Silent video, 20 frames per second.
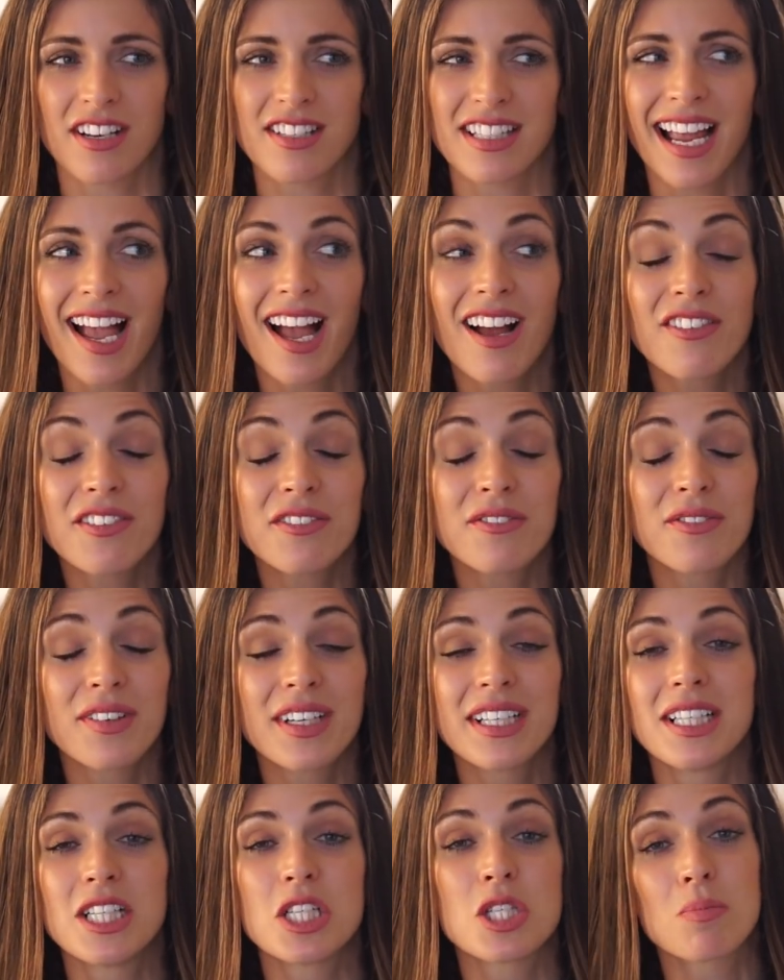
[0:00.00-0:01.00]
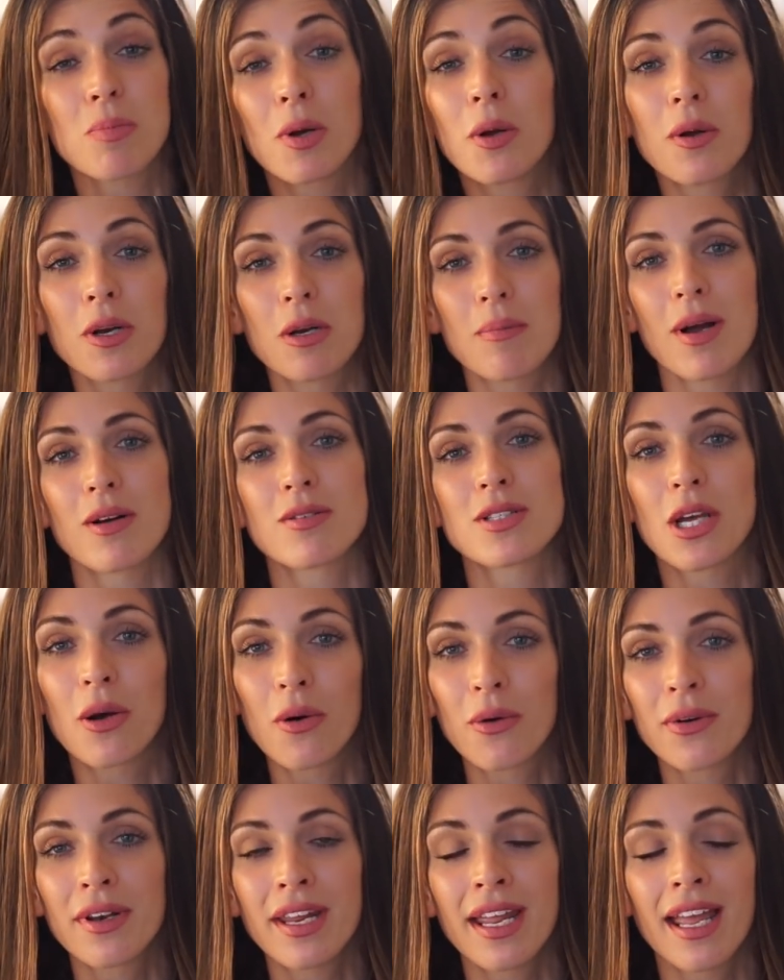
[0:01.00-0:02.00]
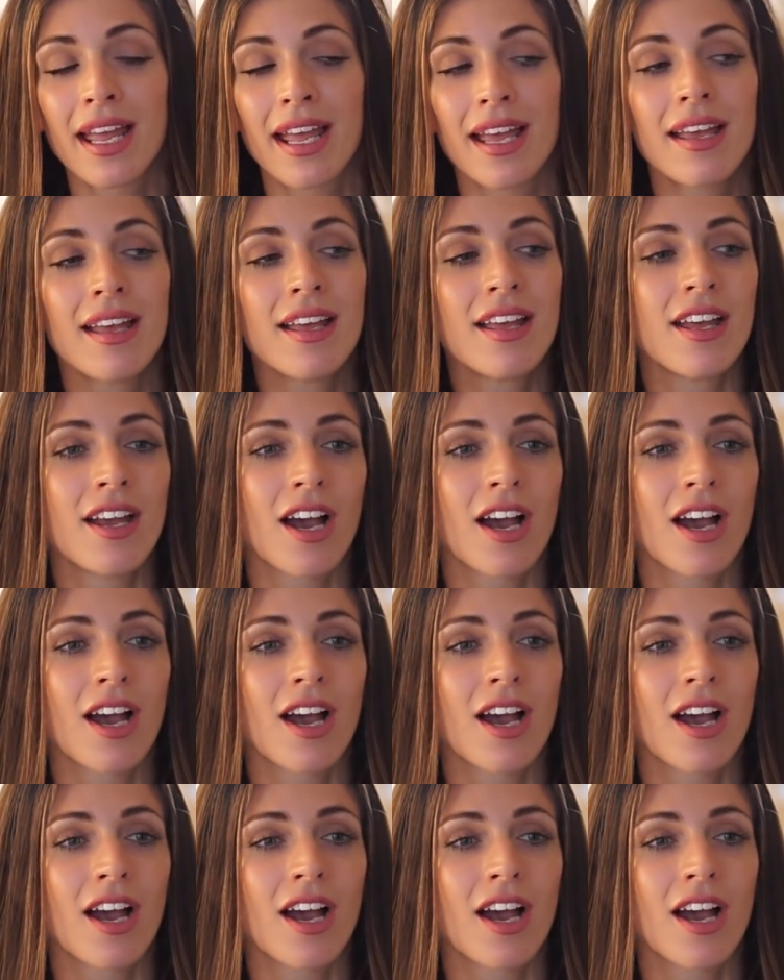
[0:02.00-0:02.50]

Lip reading: because I haven't really spoken about it on here.